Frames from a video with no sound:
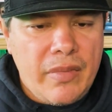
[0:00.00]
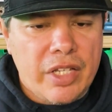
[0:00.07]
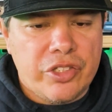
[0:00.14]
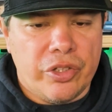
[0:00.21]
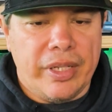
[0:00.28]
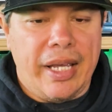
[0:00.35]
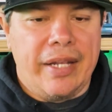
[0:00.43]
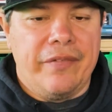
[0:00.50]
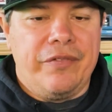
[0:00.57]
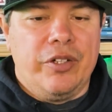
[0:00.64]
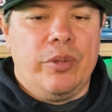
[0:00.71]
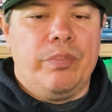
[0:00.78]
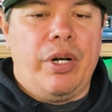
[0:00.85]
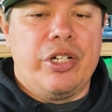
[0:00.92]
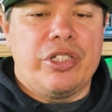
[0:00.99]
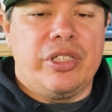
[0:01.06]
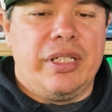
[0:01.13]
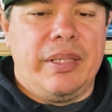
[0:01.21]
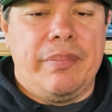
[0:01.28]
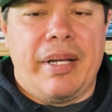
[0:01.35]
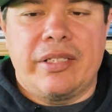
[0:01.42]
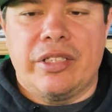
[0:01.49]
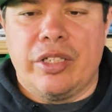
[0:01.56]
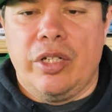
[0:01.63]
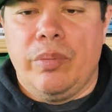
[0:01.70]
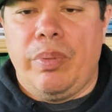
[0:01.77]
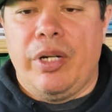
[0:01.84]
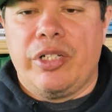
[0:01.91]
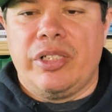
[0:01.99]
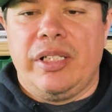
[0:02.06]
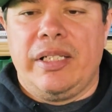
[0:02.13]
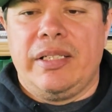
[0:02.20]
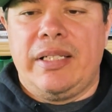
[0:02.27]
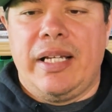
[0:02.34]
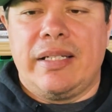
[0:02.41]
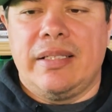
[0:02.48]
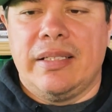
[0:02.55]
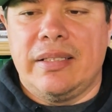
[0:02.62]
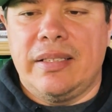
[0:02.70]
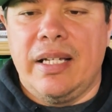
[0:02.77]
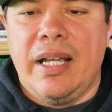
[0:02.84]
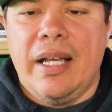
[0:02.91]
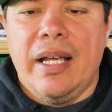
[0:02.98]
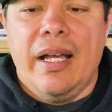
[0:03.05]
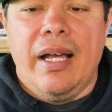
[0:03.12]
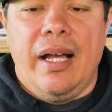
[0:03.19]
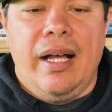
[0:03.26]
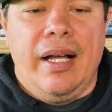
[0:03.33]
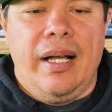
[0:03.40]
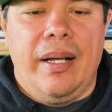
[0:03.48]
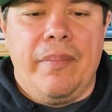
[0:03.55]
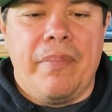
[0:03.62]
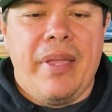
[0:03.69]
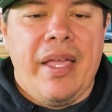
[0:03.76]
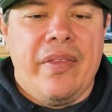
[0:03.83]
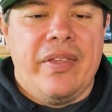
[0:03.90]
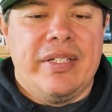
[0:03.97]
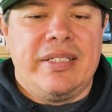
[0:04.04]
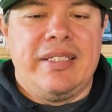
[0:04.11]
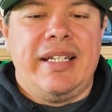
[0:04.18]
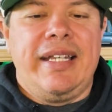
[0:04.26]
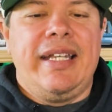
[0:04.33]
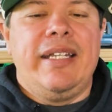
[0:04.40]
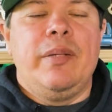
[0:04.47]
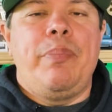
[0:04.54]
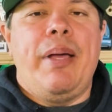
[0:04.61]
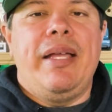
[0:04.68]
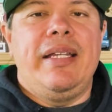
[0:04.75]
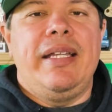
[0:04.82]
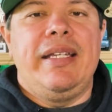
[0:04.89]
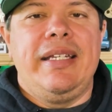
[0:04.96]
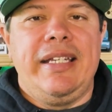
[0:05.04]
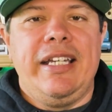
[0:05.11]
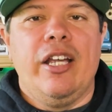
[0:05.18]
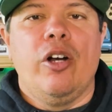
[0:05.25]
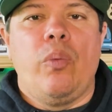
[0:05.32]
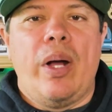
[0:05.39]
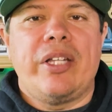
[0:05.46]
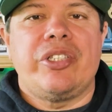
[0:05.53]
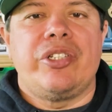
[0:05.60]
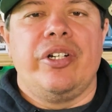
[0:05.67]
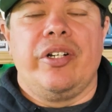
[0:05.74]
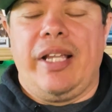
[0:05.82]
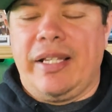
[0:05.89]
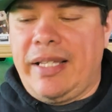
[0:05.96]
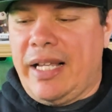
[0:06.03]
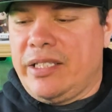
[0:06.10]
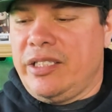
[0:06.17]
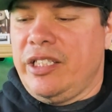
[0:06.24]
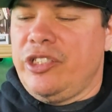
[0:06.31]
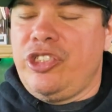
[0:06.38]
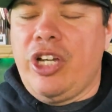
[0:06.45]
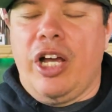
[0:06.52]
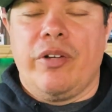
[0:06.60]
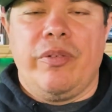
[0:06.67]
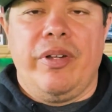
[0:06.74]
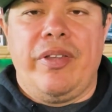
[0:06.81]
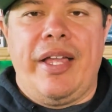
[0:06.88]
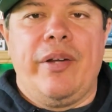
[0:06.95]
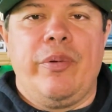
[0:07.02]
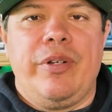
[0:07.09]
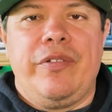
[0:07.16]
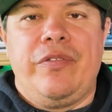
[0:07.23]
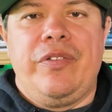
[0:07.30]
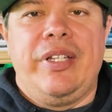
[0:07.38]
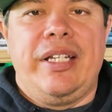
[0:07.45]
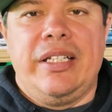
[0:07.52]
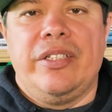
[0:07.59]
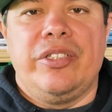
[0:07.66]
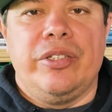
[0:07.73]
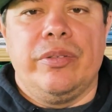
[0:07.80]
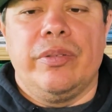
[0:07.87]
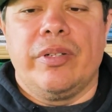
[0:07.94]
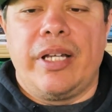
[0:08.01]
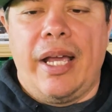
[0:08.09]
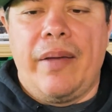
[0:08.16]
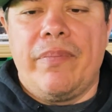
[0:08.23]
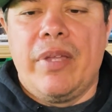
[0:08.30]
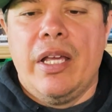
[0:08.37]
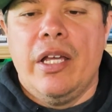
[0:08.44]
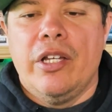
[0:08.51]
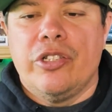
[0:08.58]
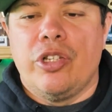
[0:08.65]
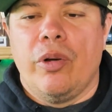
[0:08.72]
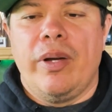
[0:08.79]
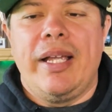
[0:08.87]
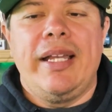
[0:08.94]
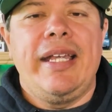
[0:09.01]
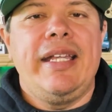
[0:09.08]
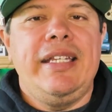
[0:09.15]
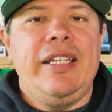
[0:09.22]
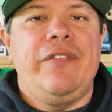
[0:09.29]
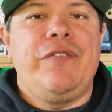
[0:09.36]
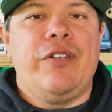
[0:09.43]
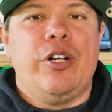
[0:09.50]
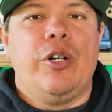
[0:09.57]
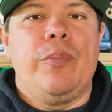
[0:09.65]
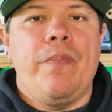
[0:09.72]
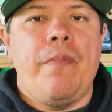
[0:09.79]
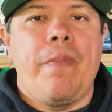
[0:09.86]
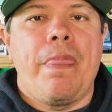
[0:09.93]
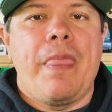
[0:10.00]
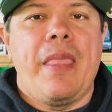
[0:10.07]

So again, filmed partially in Mexico, partially in Texas. This is an independent neo-Western. Like, that's the genre that it would fit into, okay? So an indie film